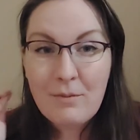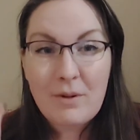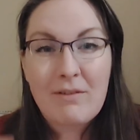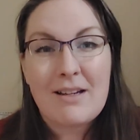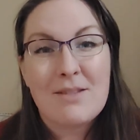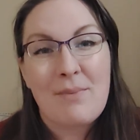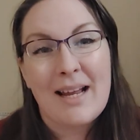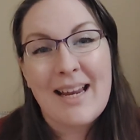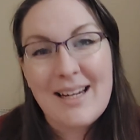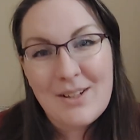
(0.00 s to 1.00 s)
Went round to
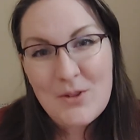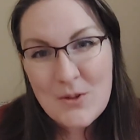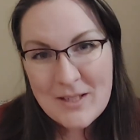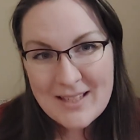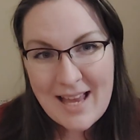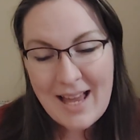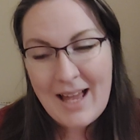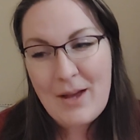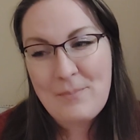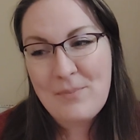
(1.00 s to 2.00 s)
my in-laws,
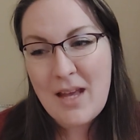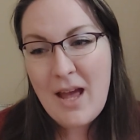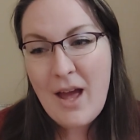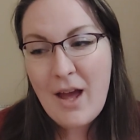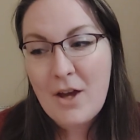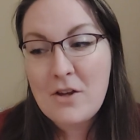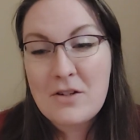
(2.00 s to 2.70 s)
who